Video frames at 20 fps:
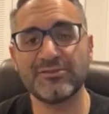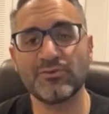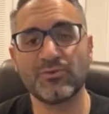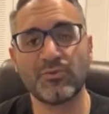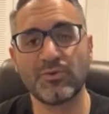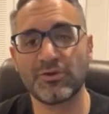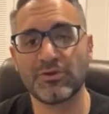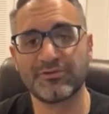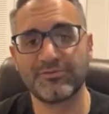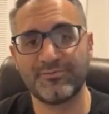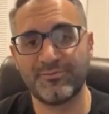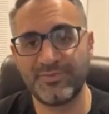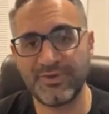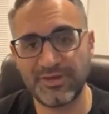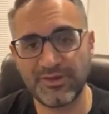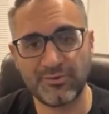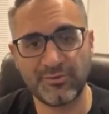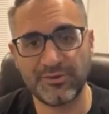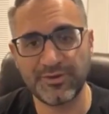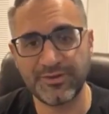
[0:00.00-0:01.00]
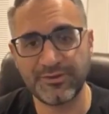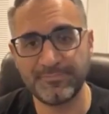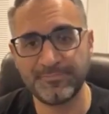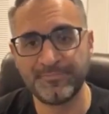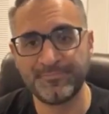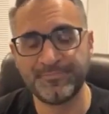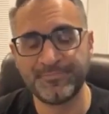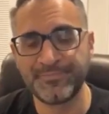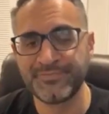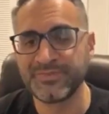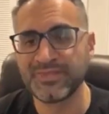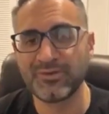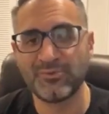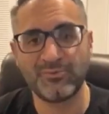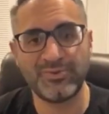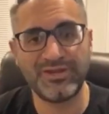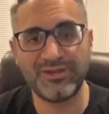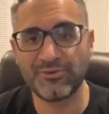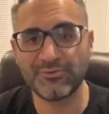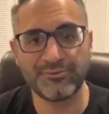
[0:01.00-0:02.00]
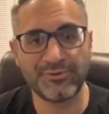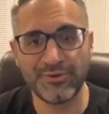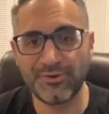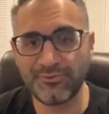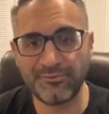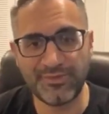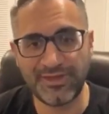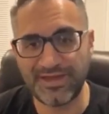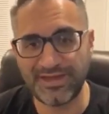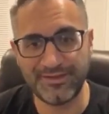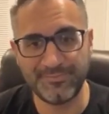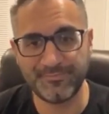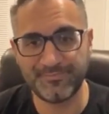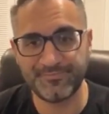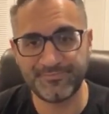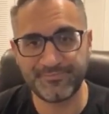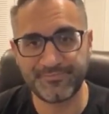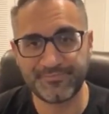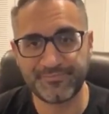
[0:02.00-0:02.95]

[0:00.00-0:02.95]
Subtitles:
In the world of Bitcoin, we don't know that.